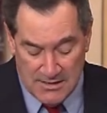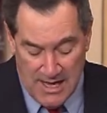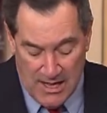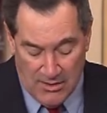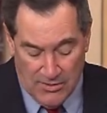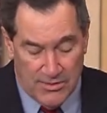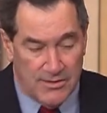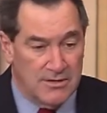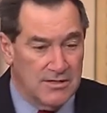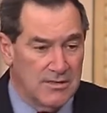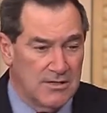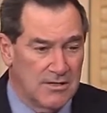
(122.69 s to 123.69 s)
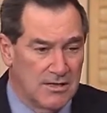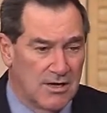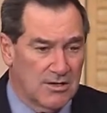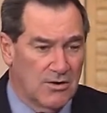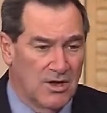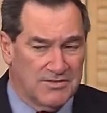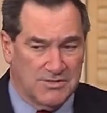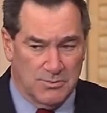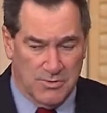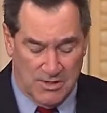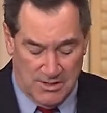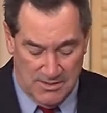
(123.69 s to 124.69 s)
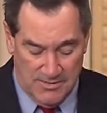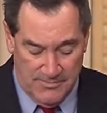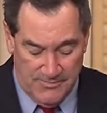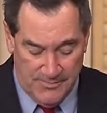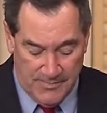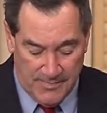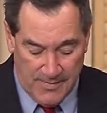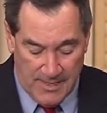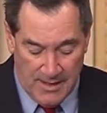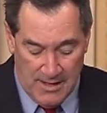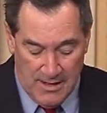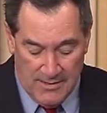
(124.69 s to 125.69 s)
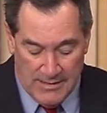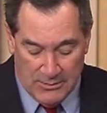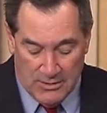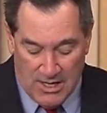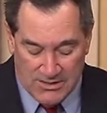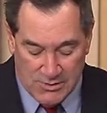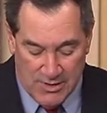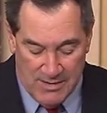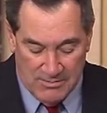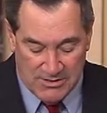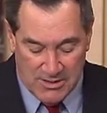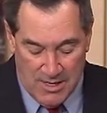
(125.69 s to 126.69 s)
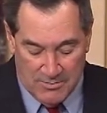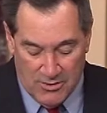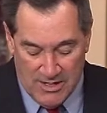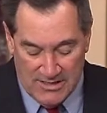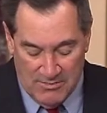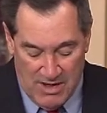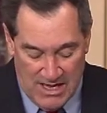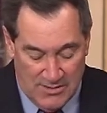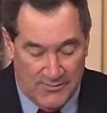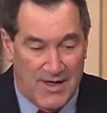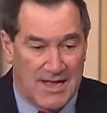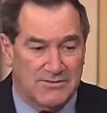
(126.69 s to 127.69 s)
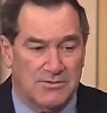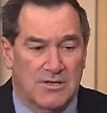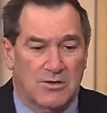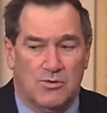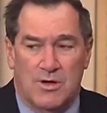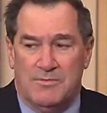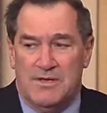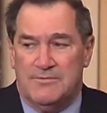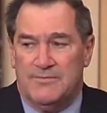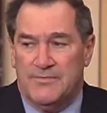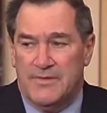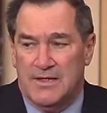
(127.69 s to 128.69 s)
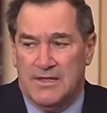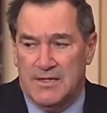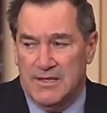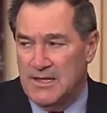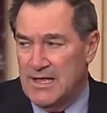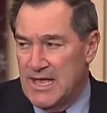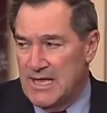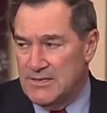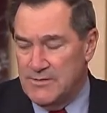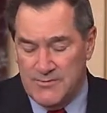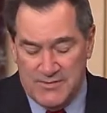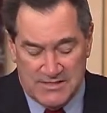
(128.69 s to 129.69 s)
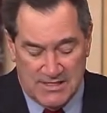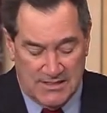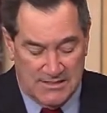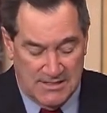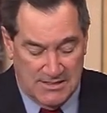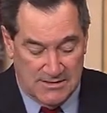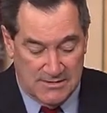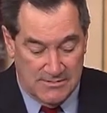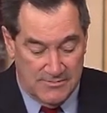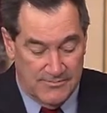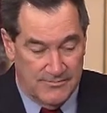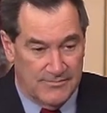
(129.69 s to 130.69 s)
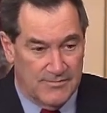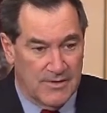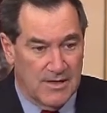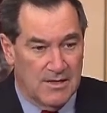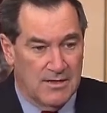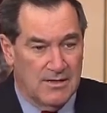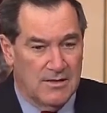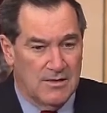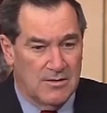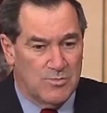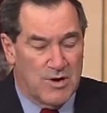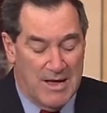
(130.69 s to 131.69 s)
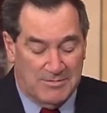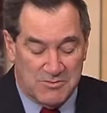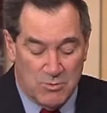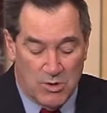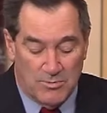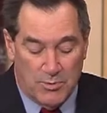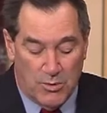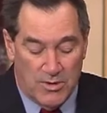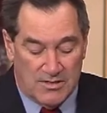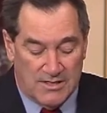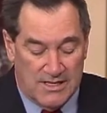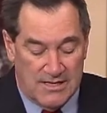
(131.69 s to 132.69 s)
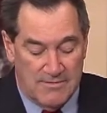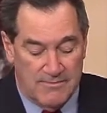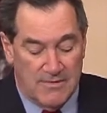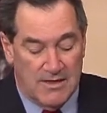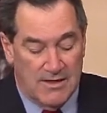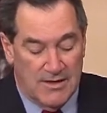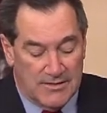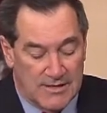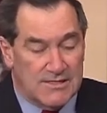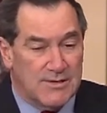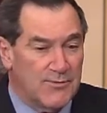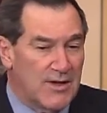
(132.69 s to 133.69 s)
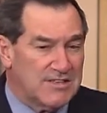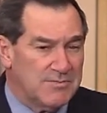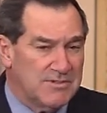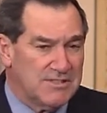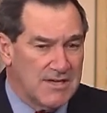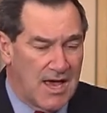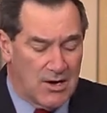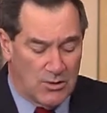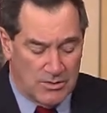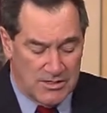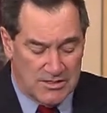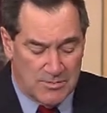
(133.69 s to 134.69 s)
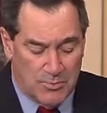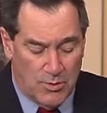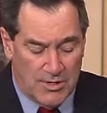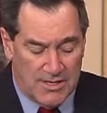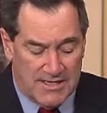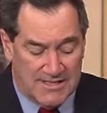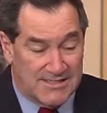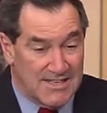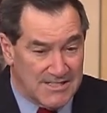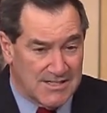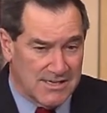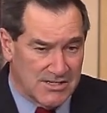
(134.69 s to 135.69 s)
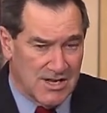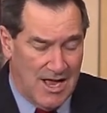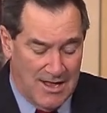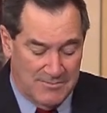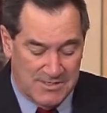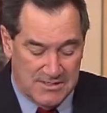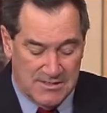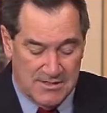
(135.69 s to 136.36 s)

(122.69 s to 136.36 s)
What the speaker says: health across the world. They were also able to upgrade their manufacturing equipment and facilities. Perhaps more importantly, these investments not only supported existing jobs,